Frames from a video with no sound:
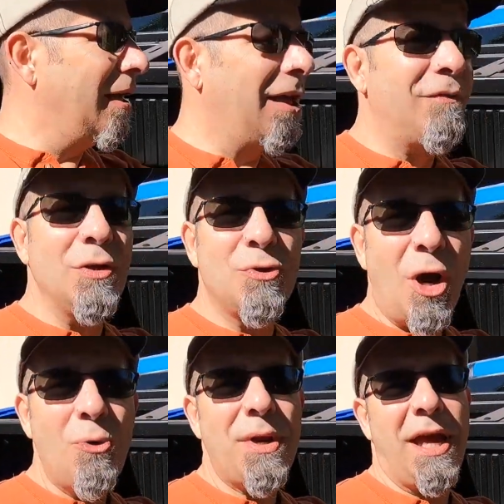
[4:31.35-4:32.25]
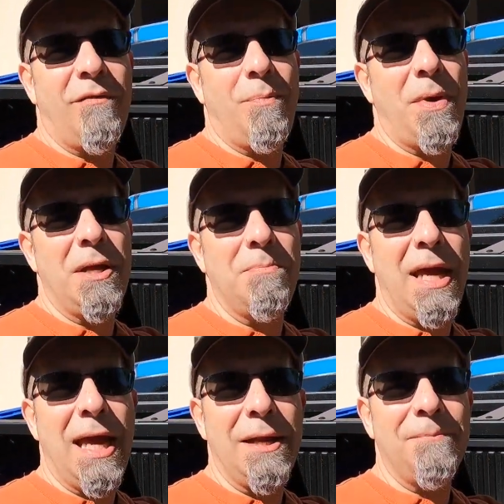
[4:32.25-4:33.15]
If you don't have a bed
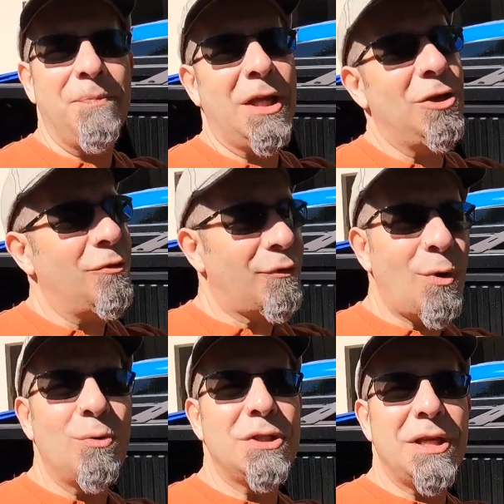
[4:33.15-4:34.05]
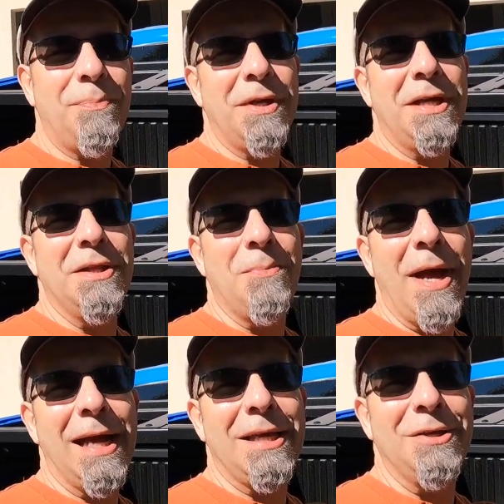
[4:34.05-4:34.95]
mat and you've thrown something in the
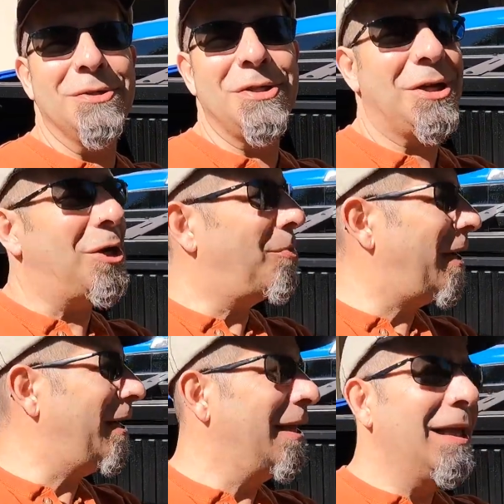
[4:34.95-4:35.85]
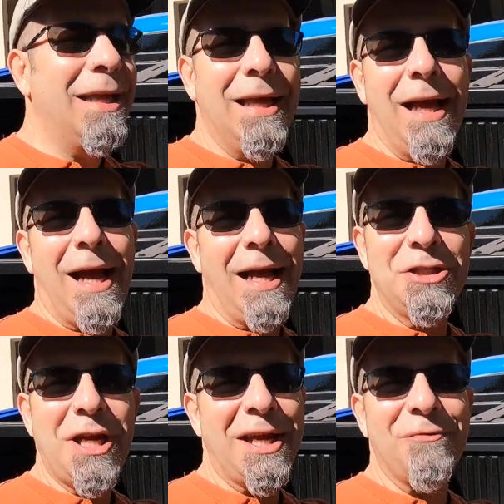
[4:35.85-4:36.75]
back of your Tacoma, uh, I
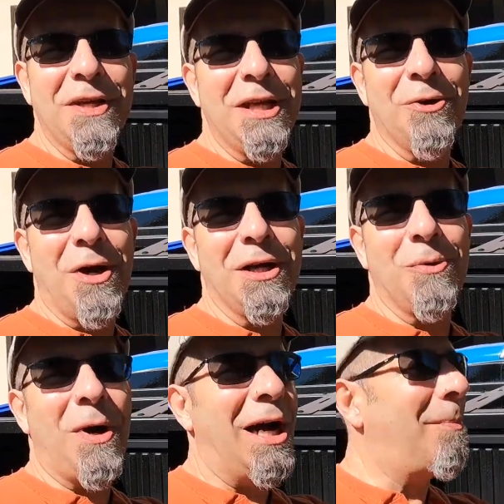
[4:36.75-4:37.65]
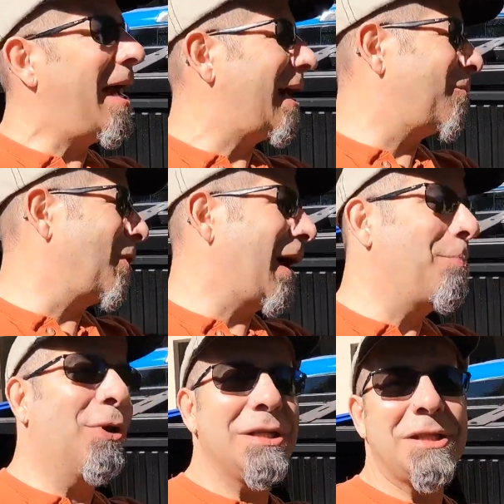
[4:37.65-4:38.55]
shot a video on it a while back where I
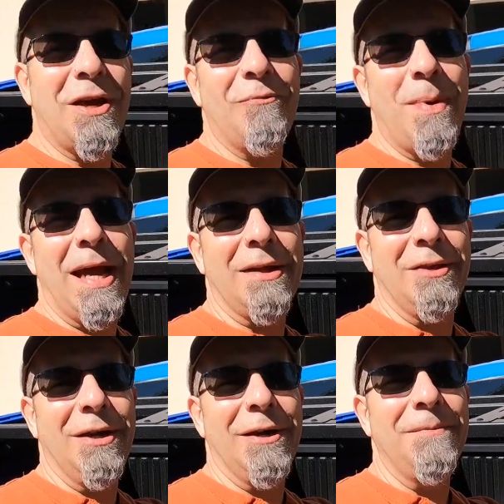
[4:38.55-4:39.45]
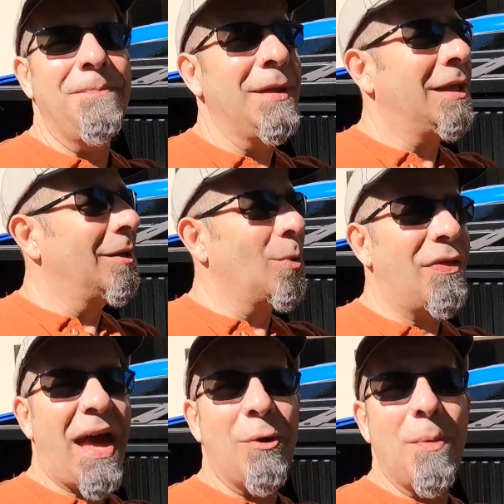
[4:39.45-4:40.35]
put stuff back there
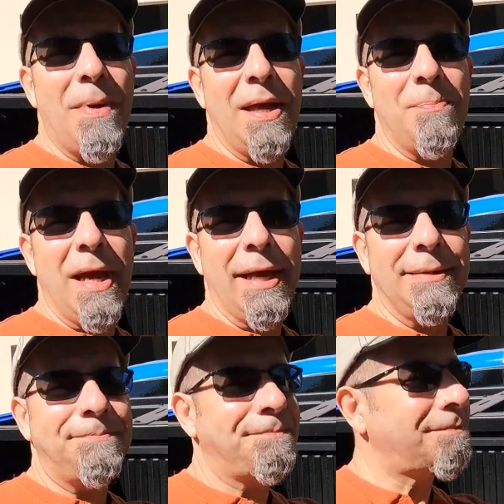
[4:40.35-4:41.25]
without a bed mat